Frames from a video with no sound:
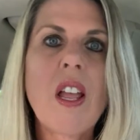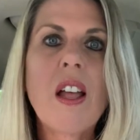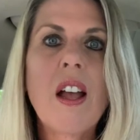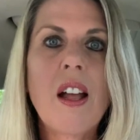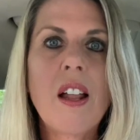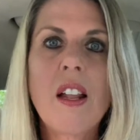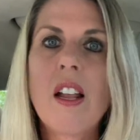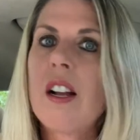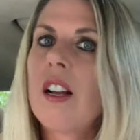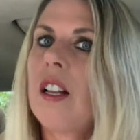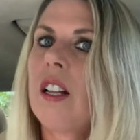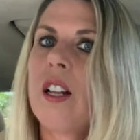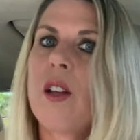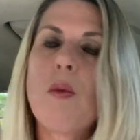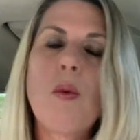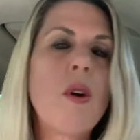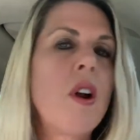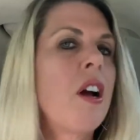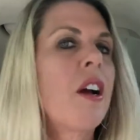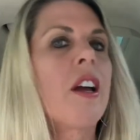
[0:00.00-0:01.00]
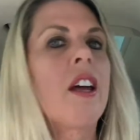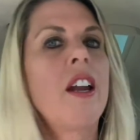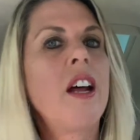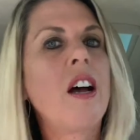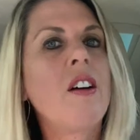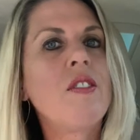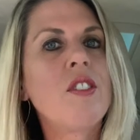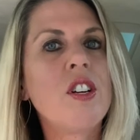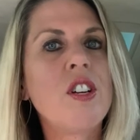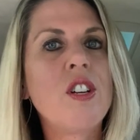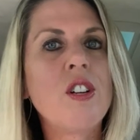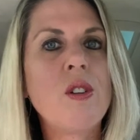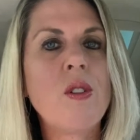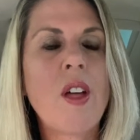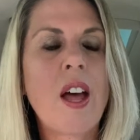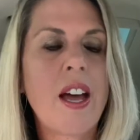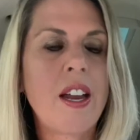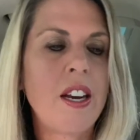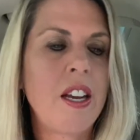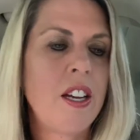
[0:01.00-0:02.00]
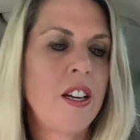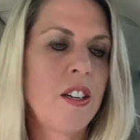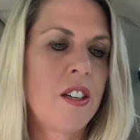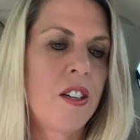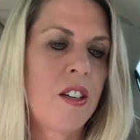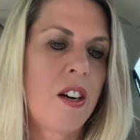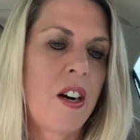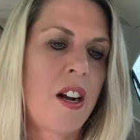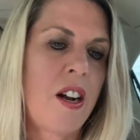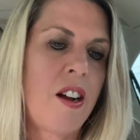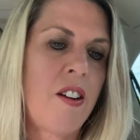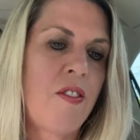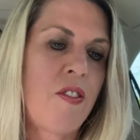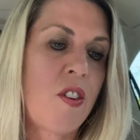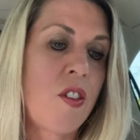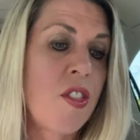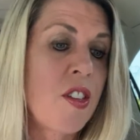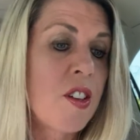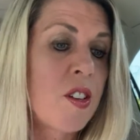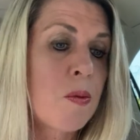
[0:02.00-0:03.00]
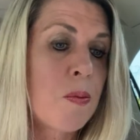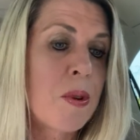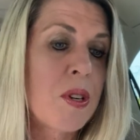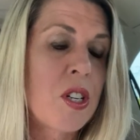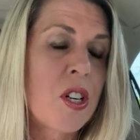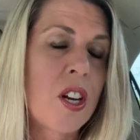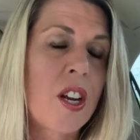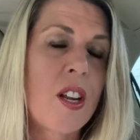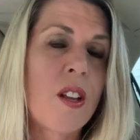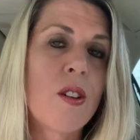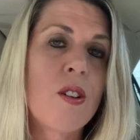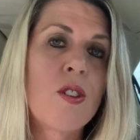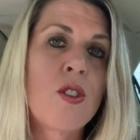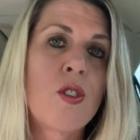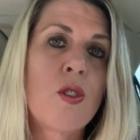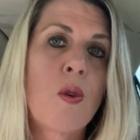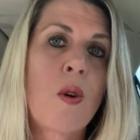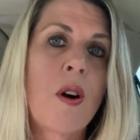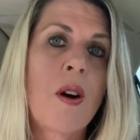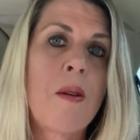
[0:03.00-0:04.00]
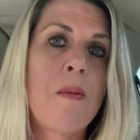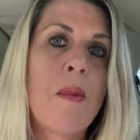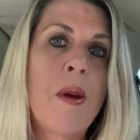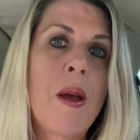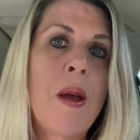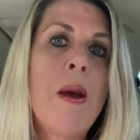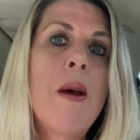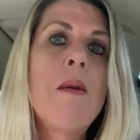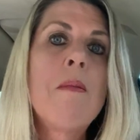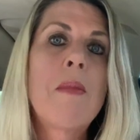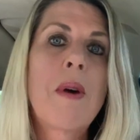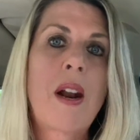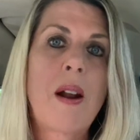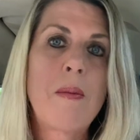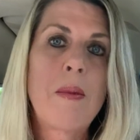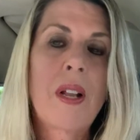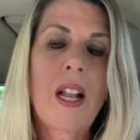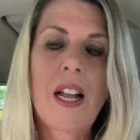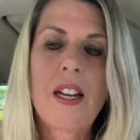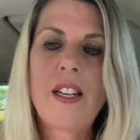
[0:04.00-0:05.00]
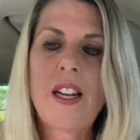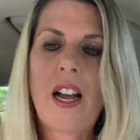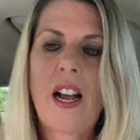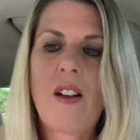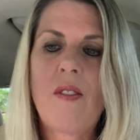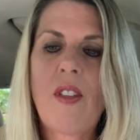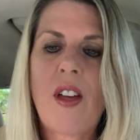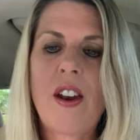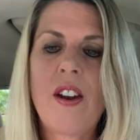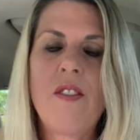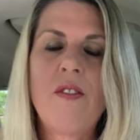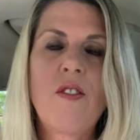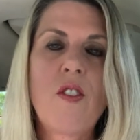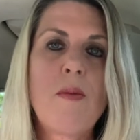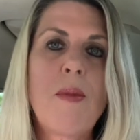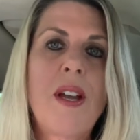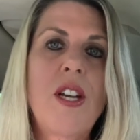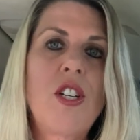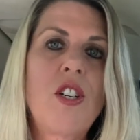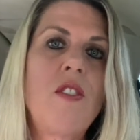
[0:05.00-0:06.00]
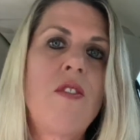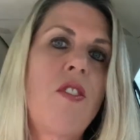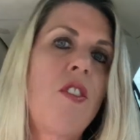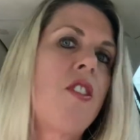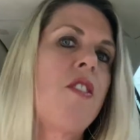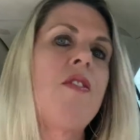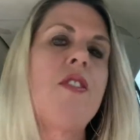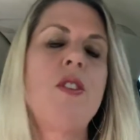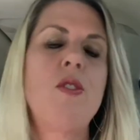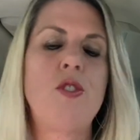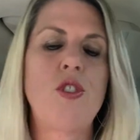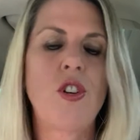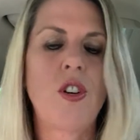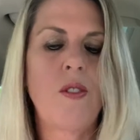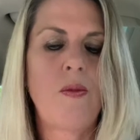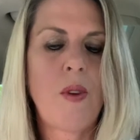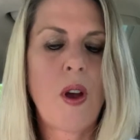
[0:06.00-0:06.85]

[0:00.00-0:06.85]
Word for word: luckily, we're not going to have to do that here uh, for this particular storm, but I'm glad to have that information for the future.